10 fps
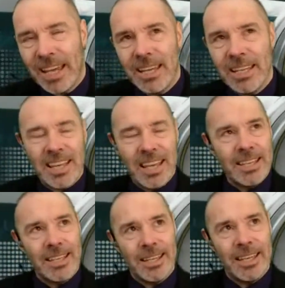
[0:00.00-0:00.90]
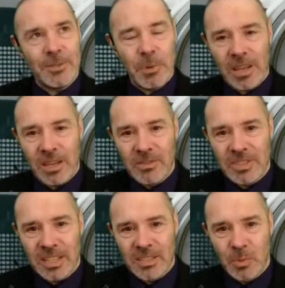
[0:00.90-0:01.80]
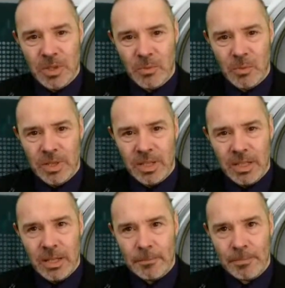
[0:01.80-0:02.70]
It, it's one of those things. We